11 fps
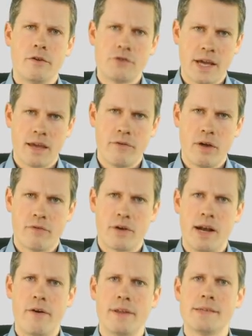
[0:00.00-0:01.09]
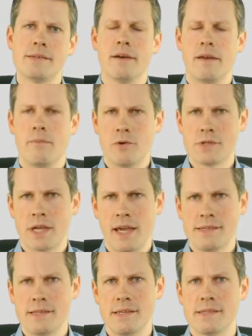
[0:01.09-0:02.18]
check if you have clearance. In most
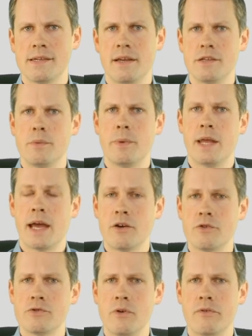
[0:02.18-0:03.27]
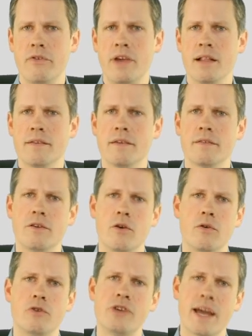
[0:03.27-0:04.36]
cases, this would be an uncontrolled field.
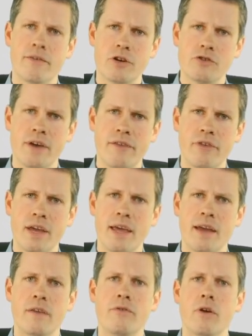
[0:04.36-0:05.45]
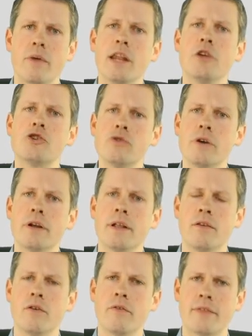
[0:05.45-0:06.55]
So check for traffic. And if you're really sure
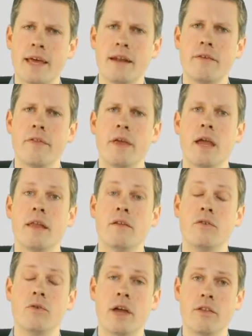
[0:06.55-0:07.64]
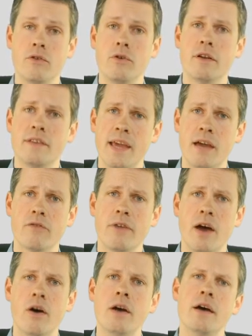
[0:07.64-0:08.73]
that you've done everything and that you can do your takeoff
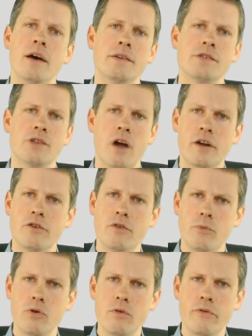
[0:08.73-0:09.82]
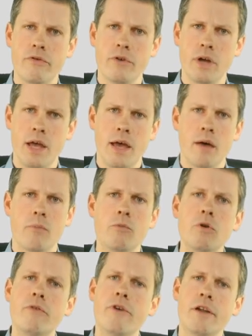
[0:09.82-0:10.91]
now, start to move
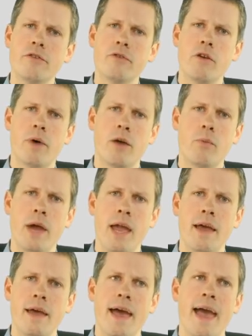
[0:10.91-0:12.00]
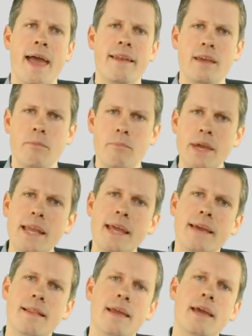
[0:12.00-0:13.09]
onto the runway and
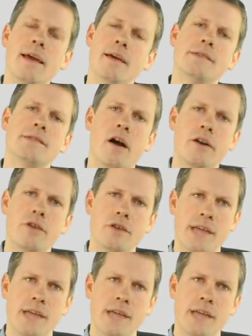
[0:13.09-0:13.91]
immediately start your